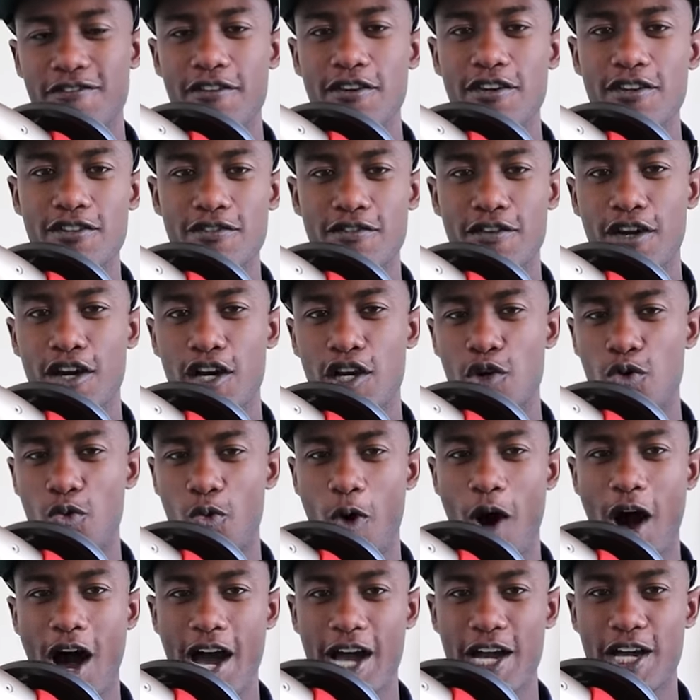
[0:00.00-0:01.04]
feels very
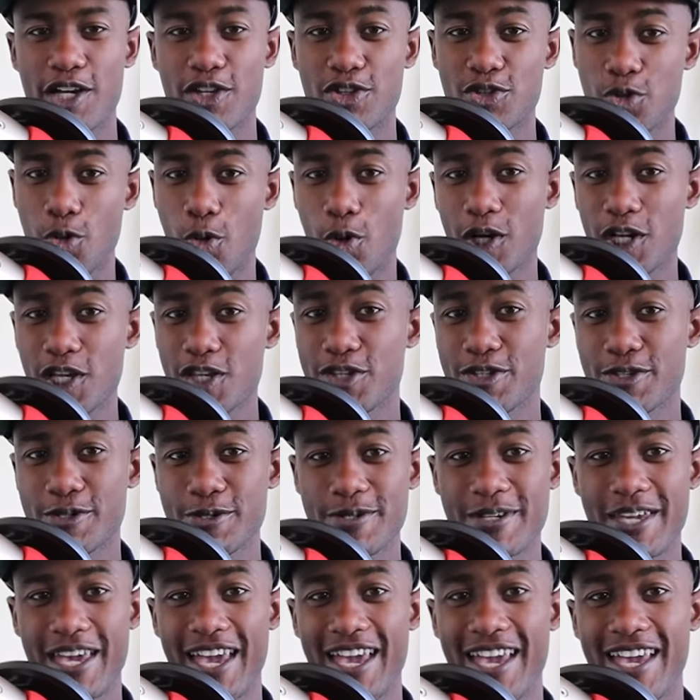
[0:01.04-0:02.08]

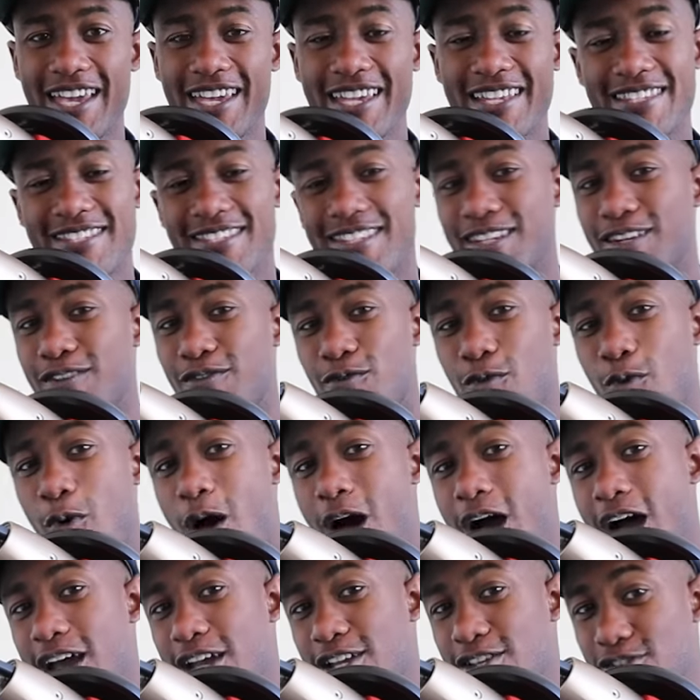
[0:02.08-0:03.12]
Y22K instead of
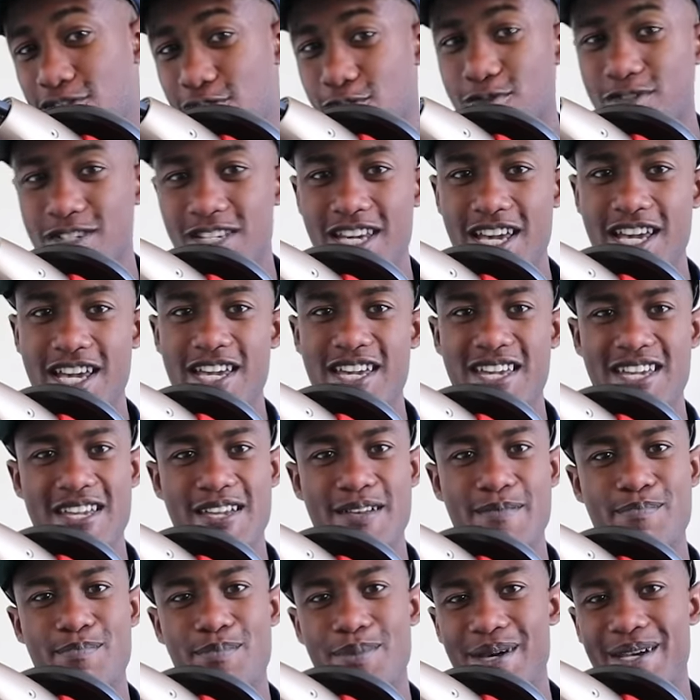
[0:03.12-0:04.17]
Y2K,
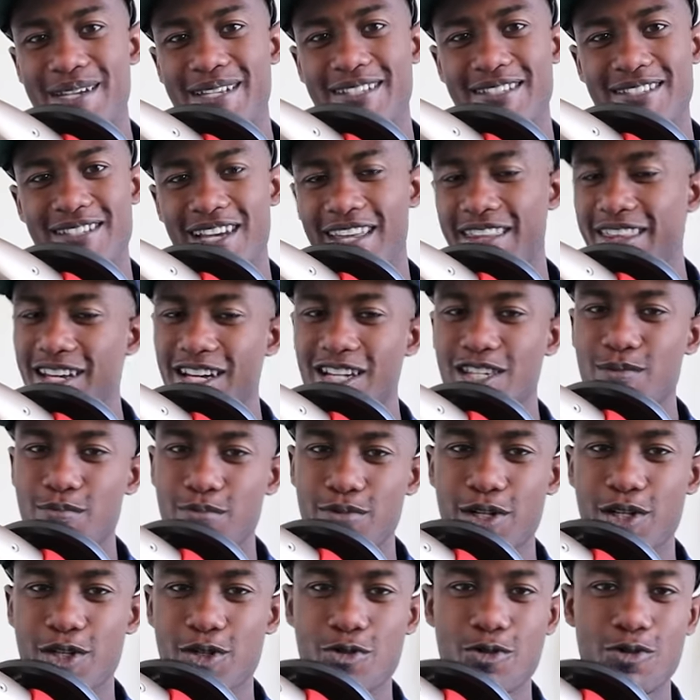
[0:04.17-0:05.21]
but I think it's
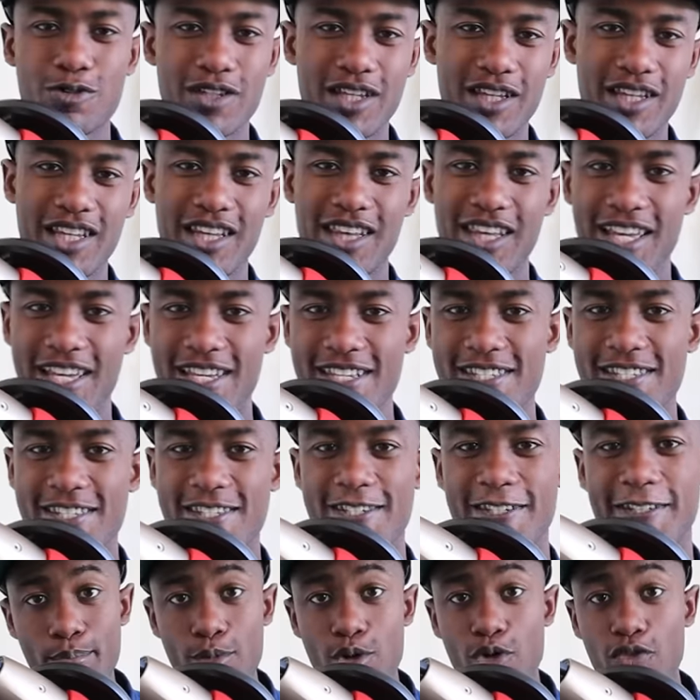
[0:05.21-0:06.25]
pretty cool
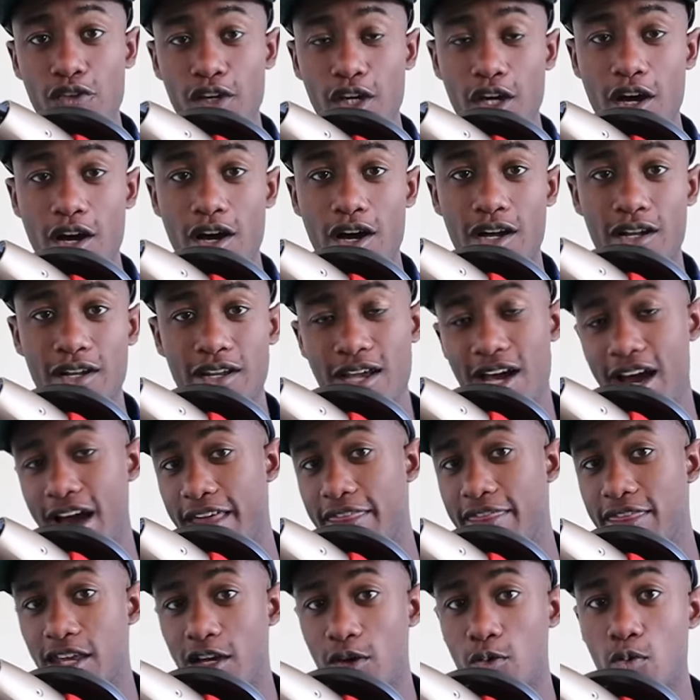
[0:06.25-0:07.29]
nonetheless. Moving on, I
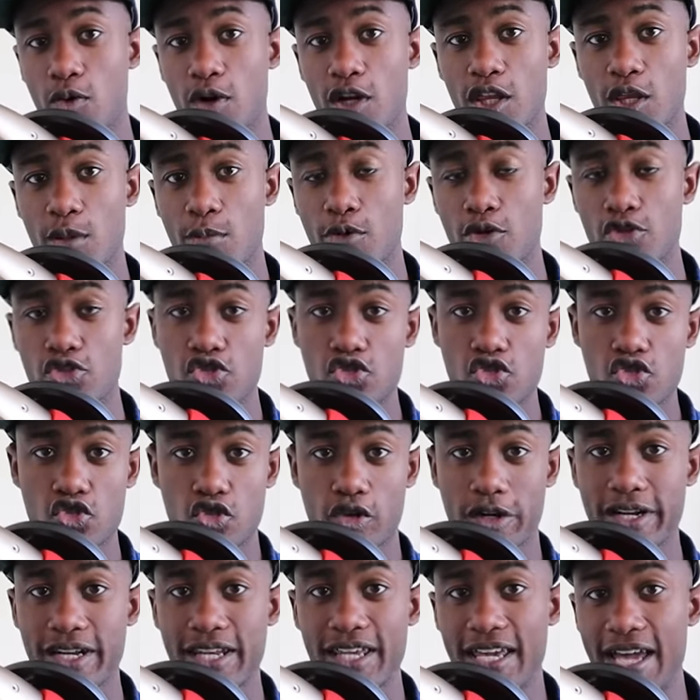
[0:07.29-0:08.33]
think one of the most
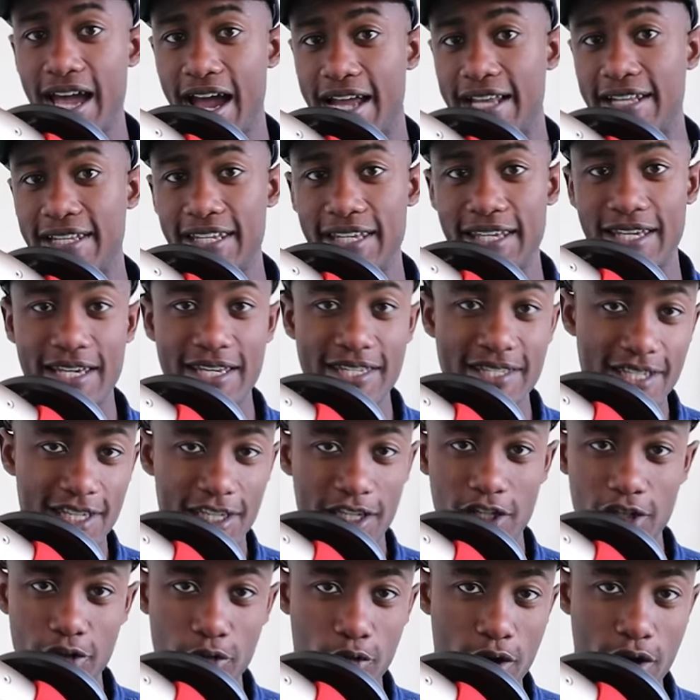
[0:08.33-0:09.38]
trending ideas in
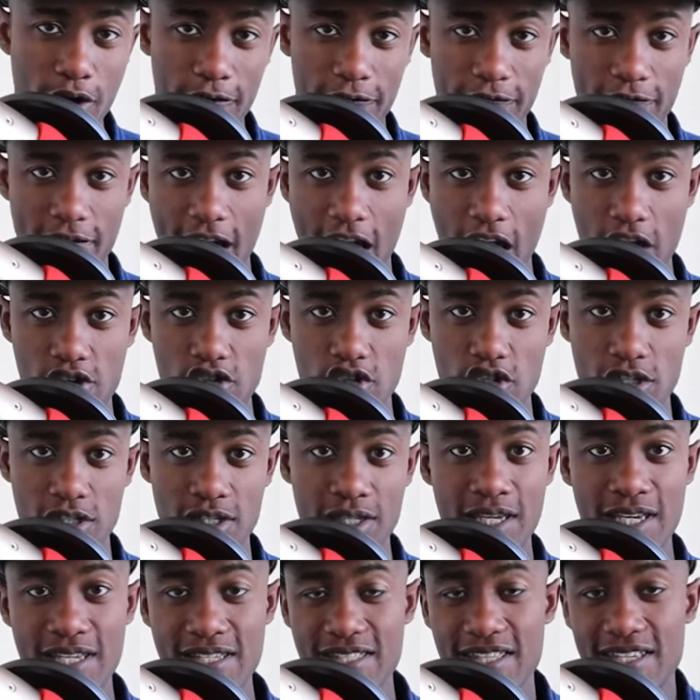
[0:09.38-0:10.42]
and around
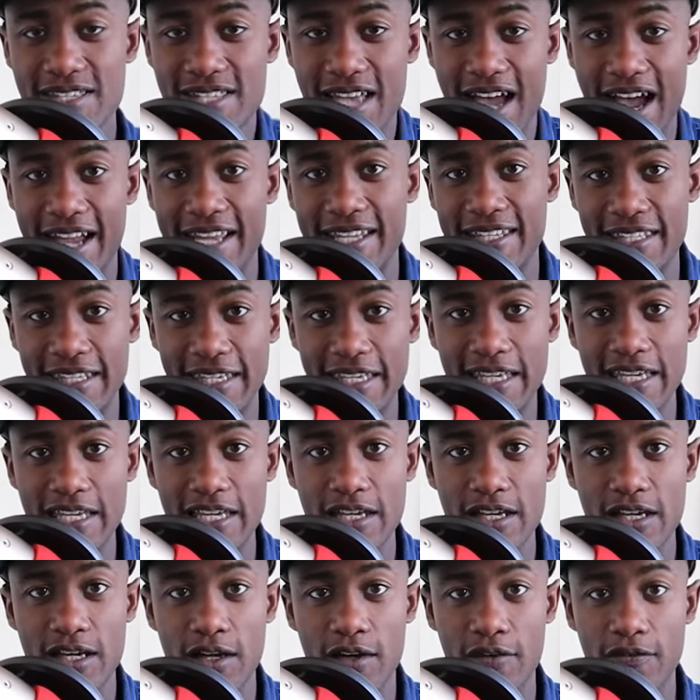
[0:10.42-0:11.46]
fashion is this
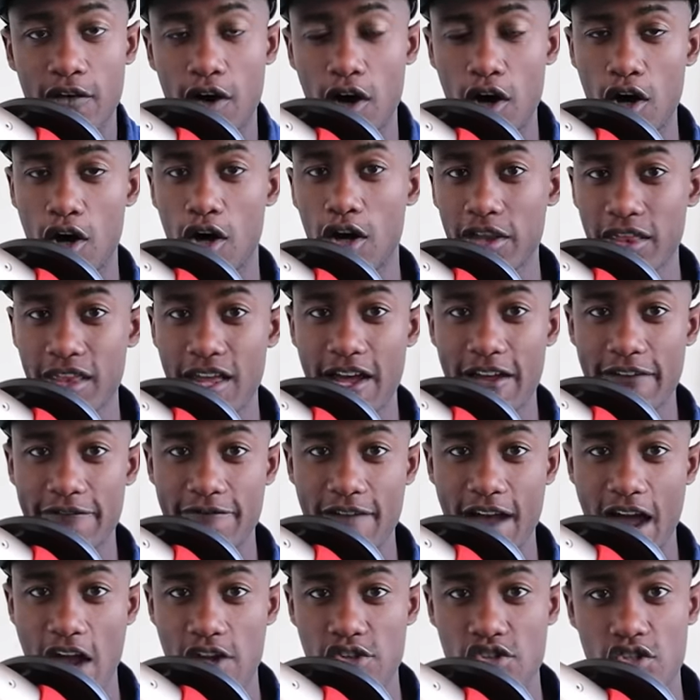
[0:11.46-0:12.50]
idea of online
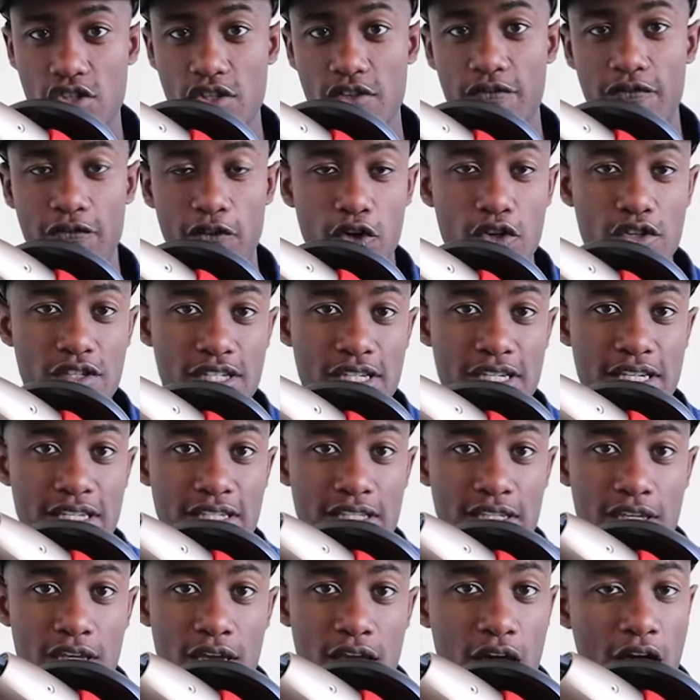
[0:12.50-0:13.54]
fashion
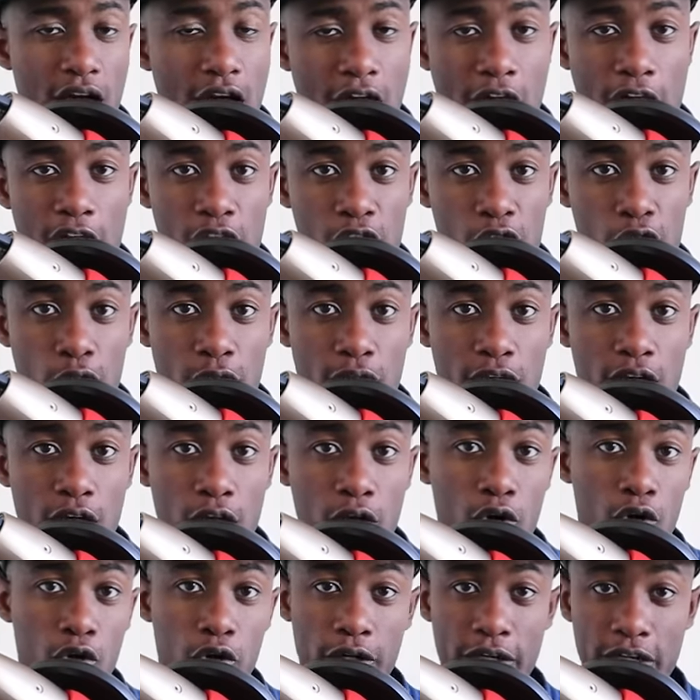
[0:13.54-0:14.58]
versus
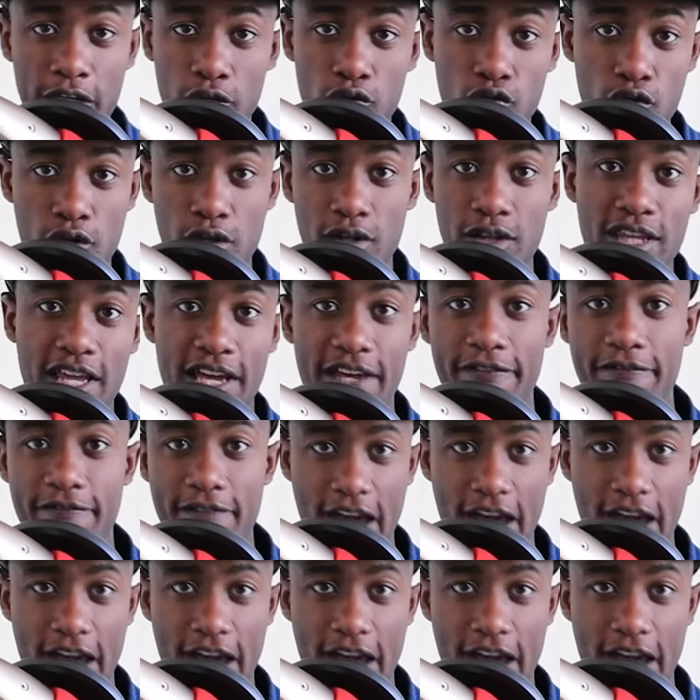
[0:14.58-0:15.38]
IRL or in real life